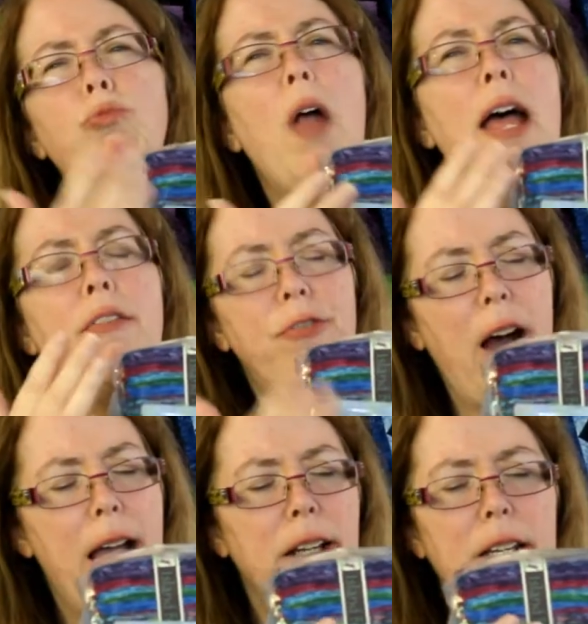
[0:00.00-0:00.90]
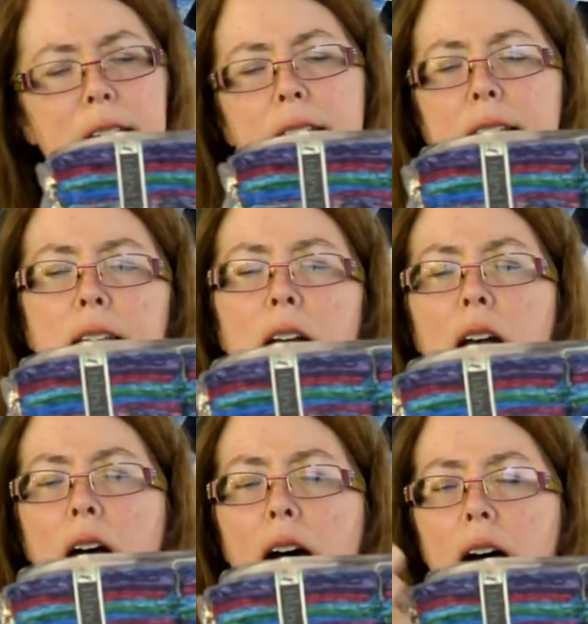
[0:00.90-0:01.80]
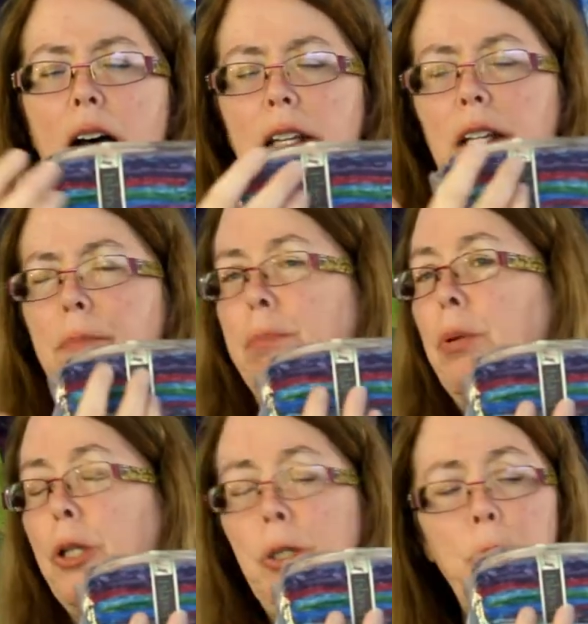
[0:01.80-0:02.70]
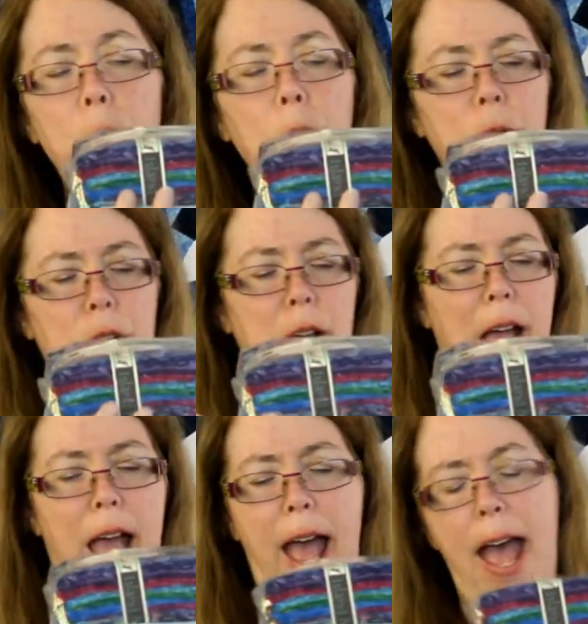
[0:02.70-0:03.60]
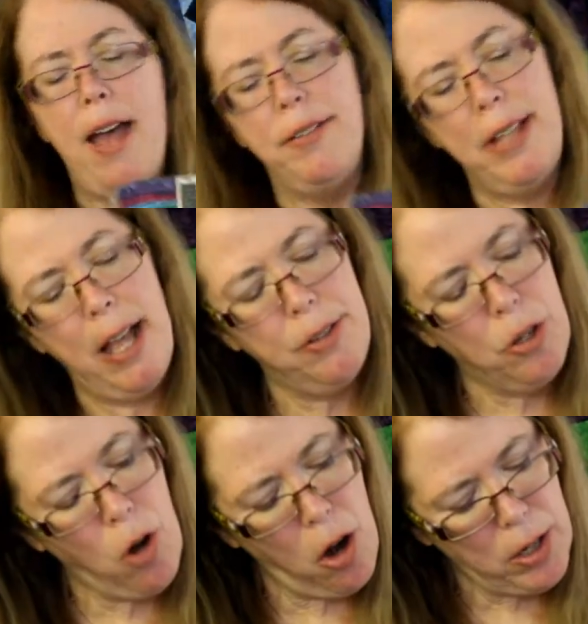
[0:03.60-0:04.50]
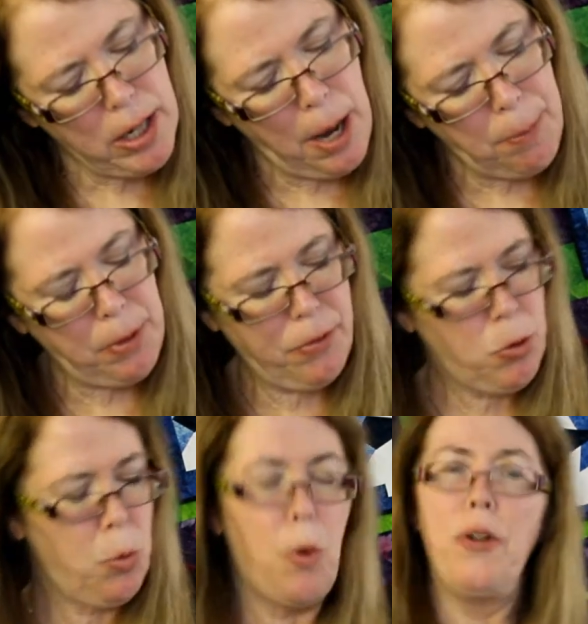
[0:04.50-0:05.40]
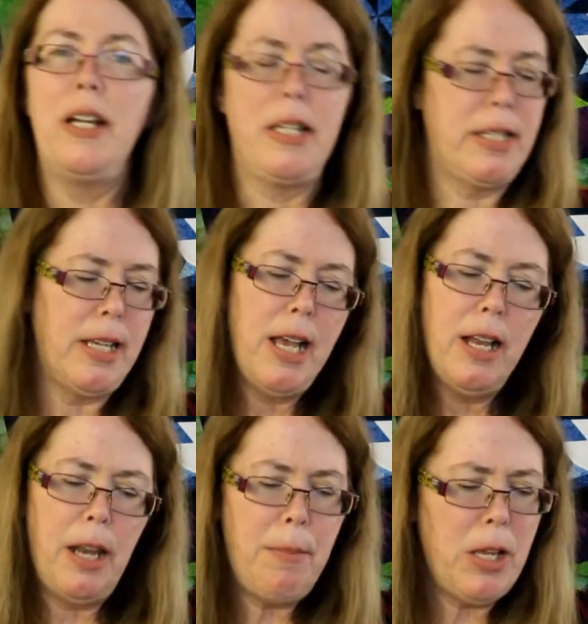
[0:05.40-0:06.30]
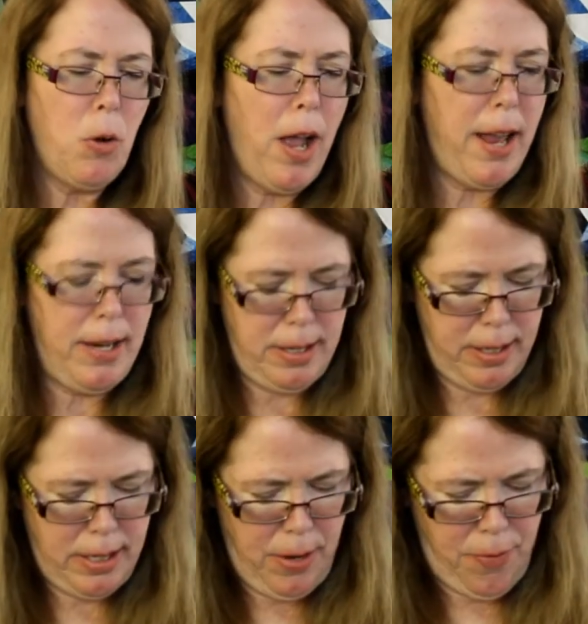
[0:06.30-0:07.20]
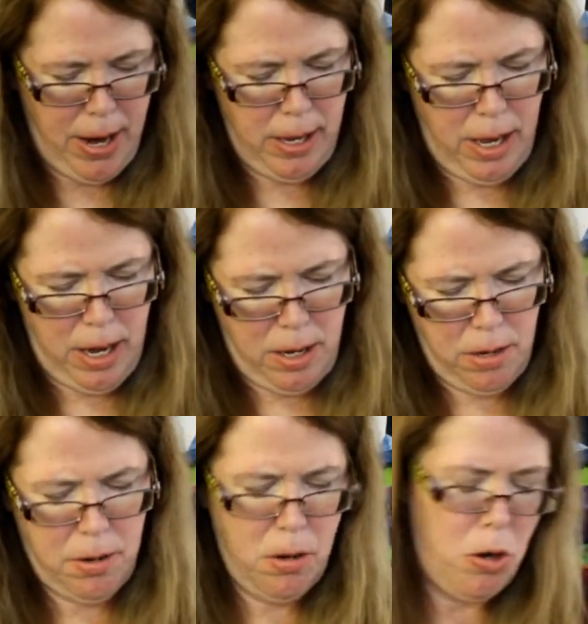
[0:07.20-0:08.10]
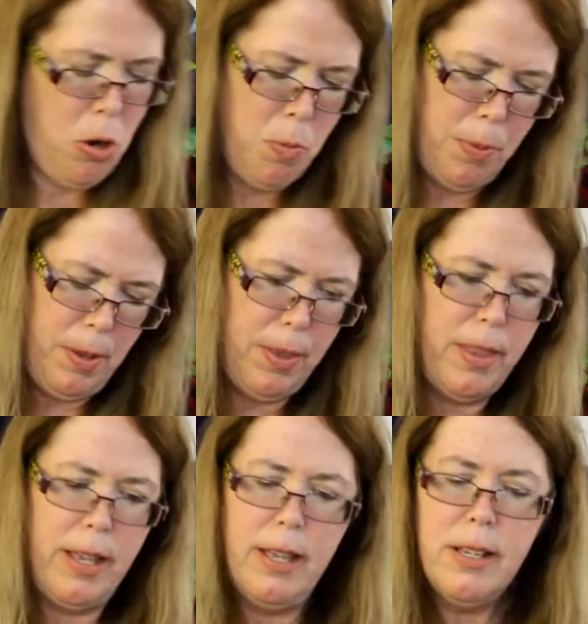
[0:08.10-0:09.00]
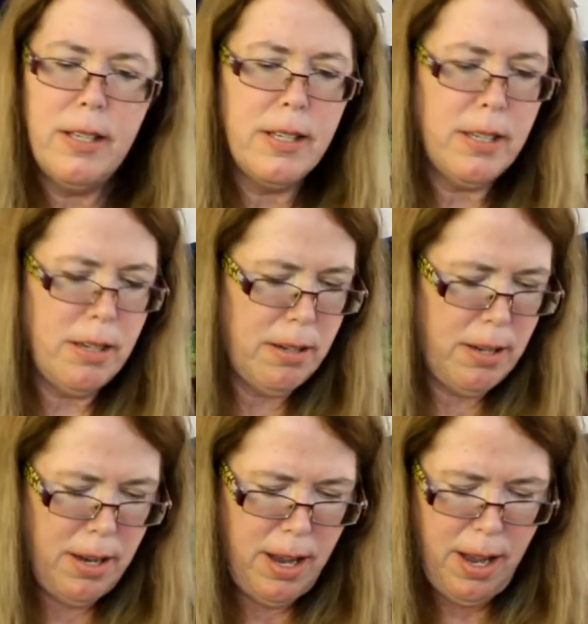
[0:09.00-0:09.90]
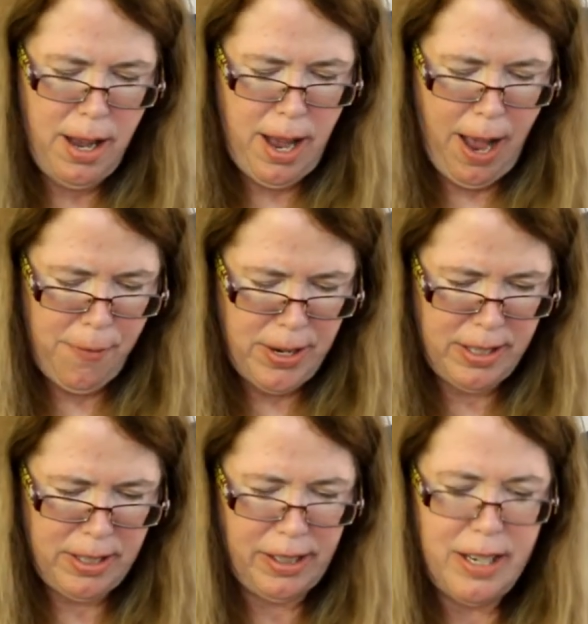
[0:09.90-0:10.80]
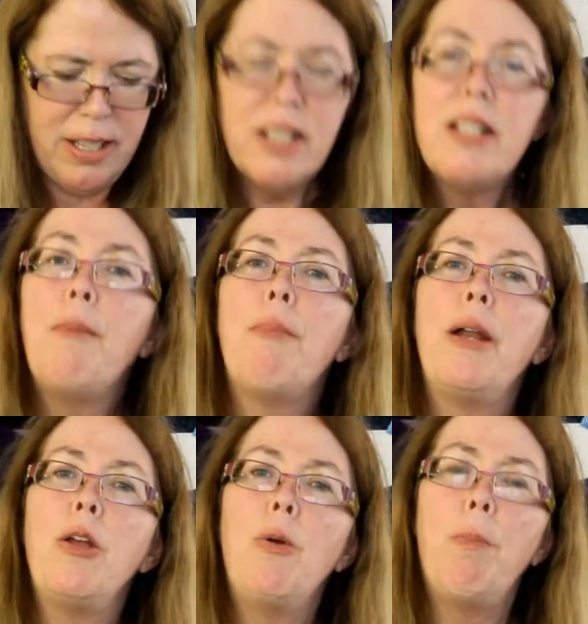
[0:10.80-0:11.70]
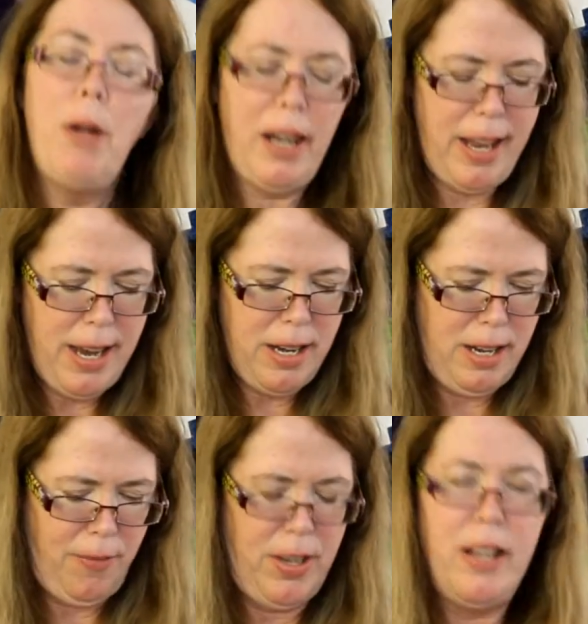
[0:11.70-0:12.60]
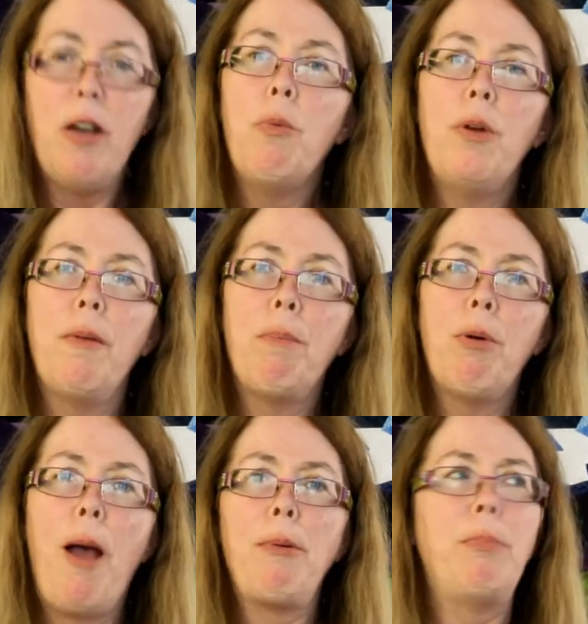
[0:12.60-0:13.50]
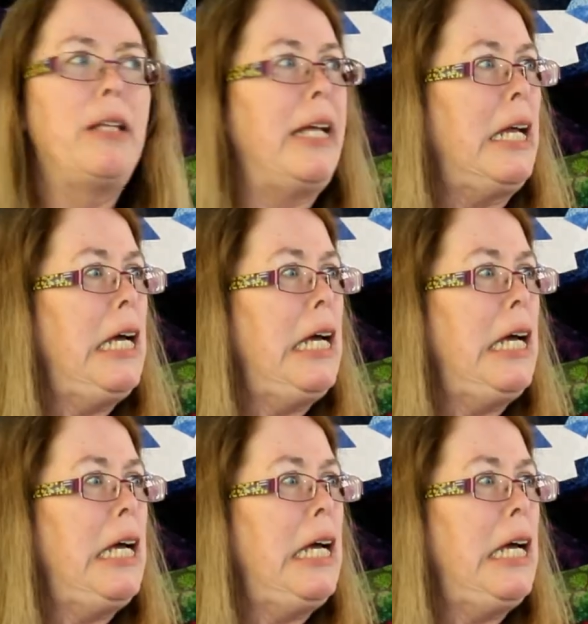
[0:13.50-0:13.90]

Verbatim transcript: red violets, blues, and then there are a couple of coordinates. Let me go ahead and see if I can open this. Obviously, somebody who planned the video would have probably